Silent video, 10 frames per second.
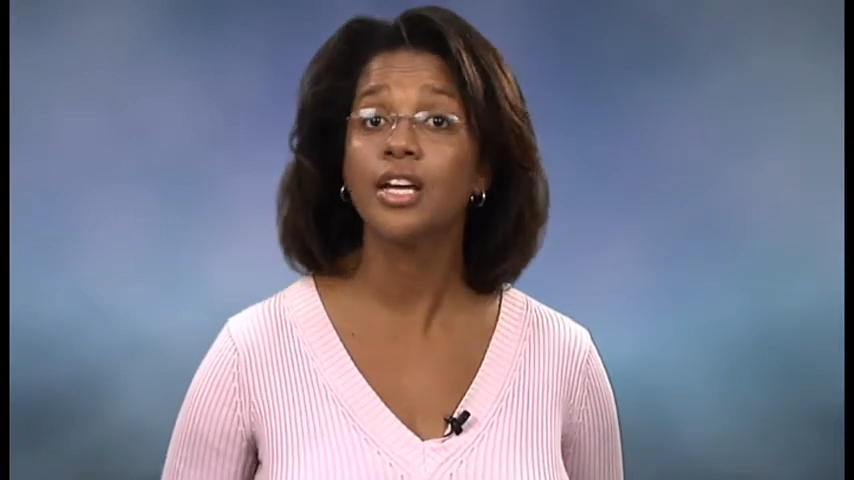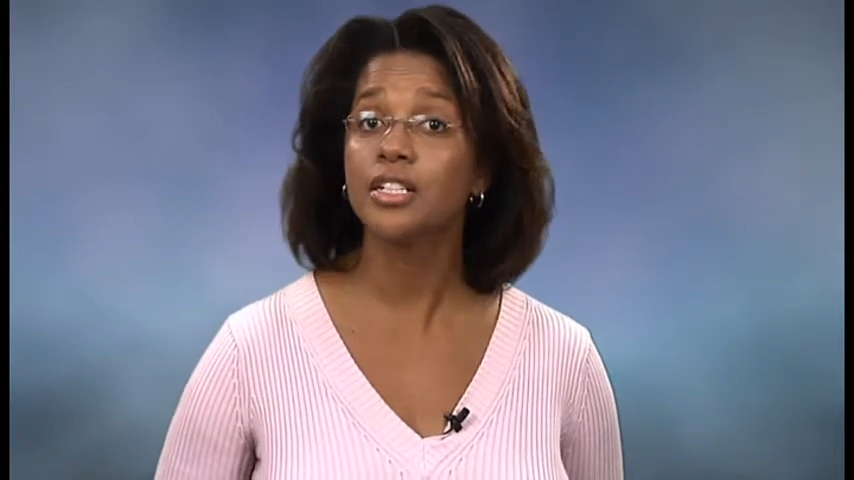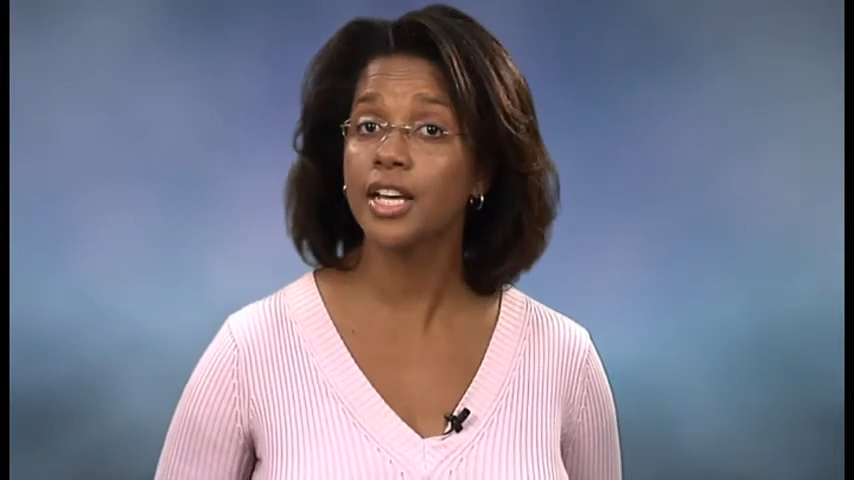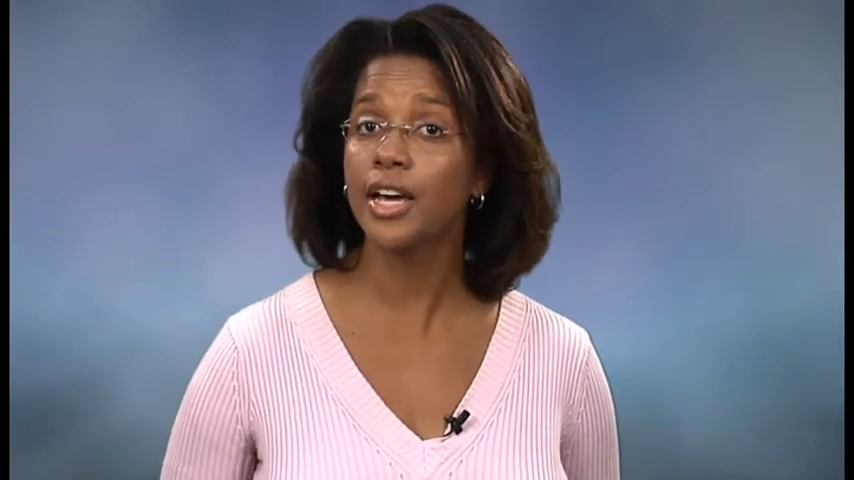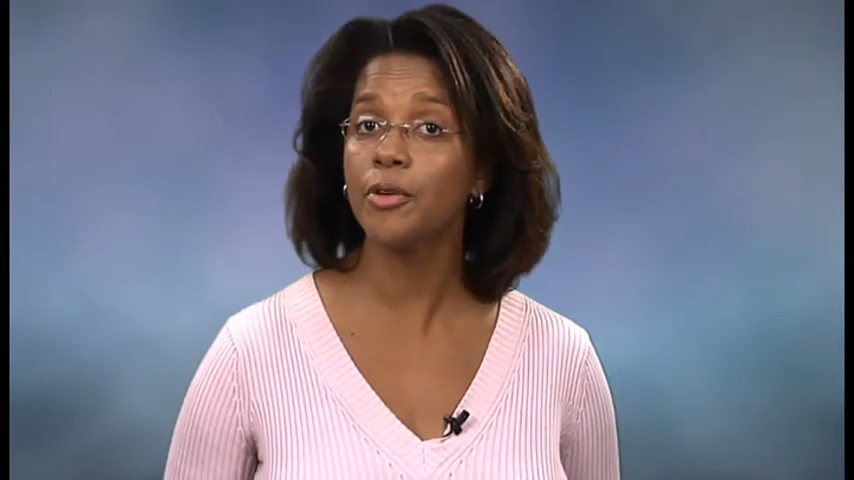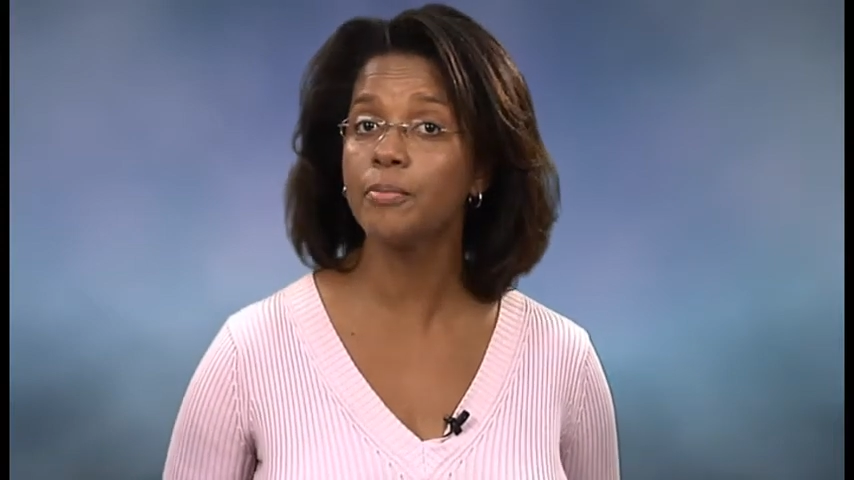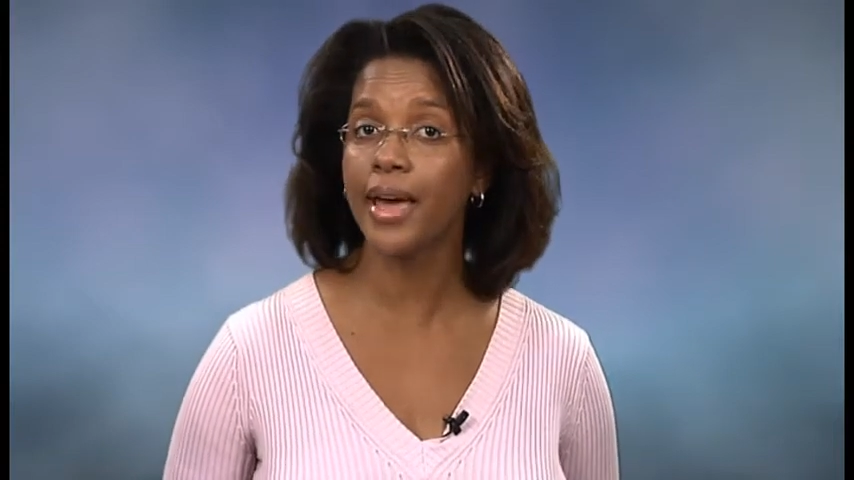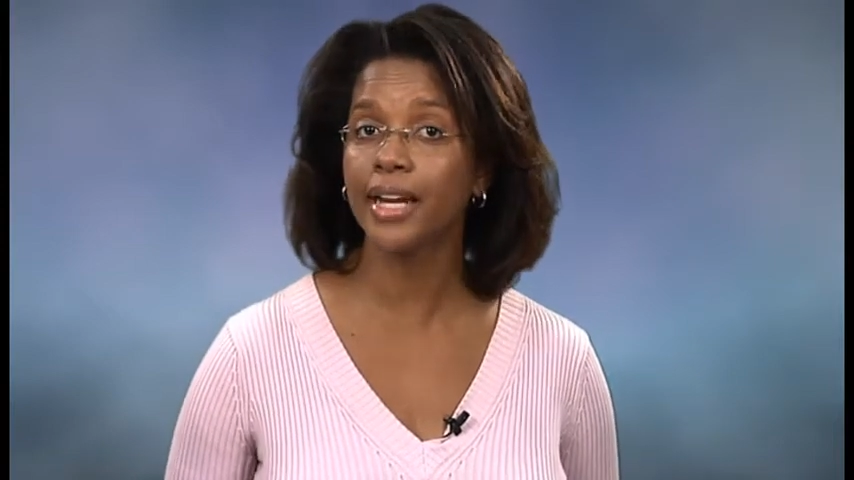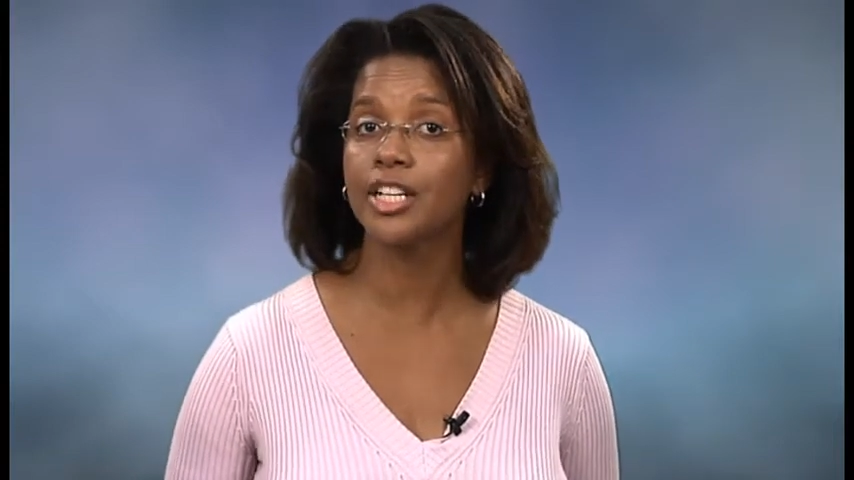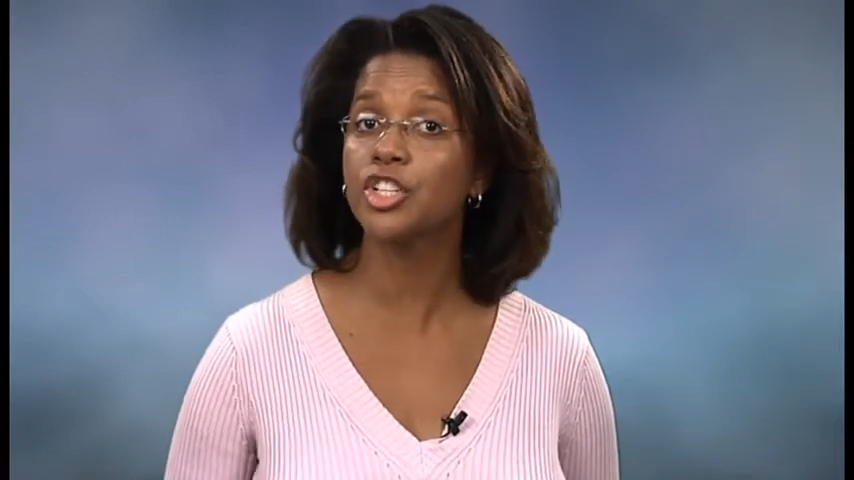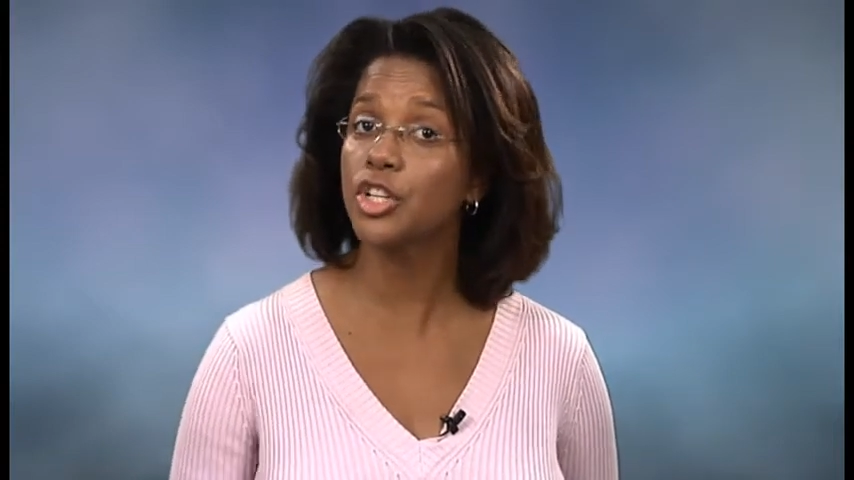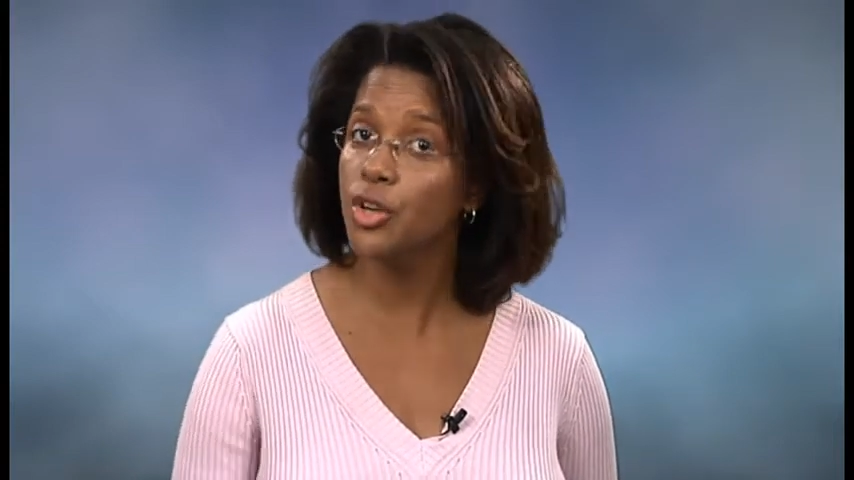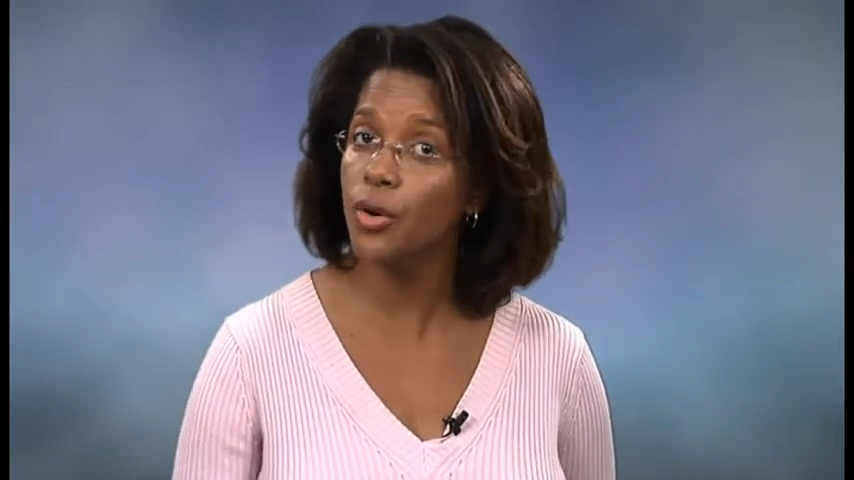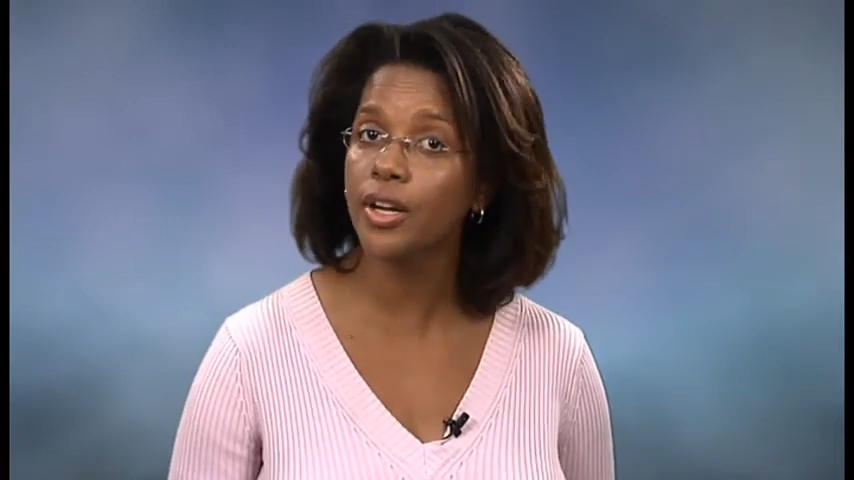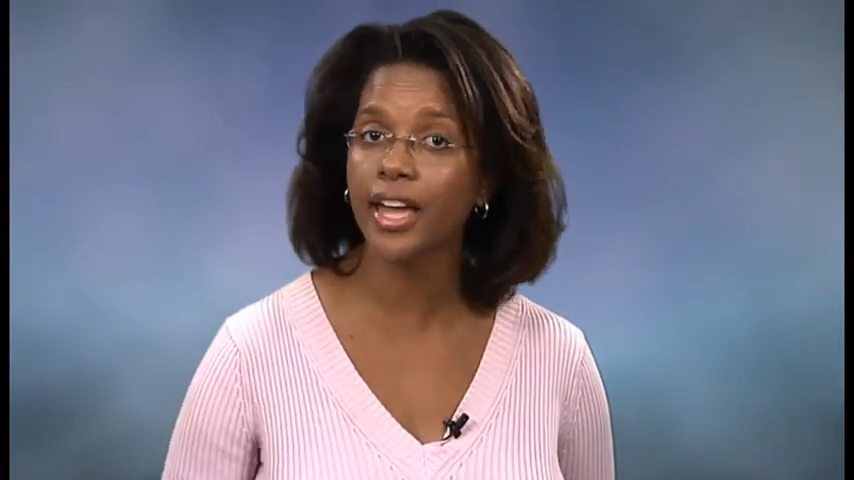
to help manage your